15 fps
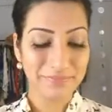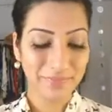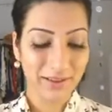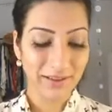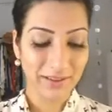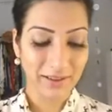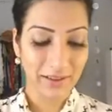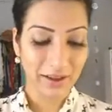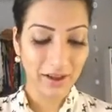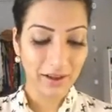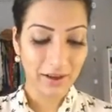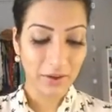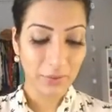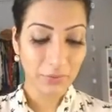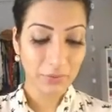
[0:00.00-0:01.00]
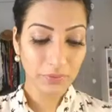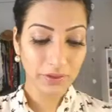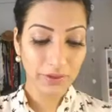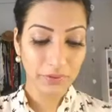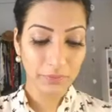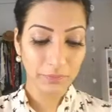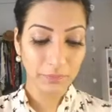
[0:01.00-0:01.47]
nothing. I also
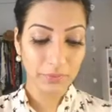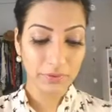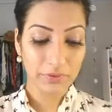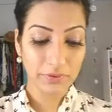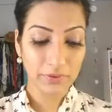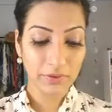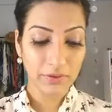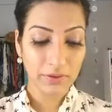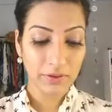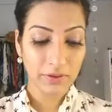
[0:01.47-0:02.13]
like to put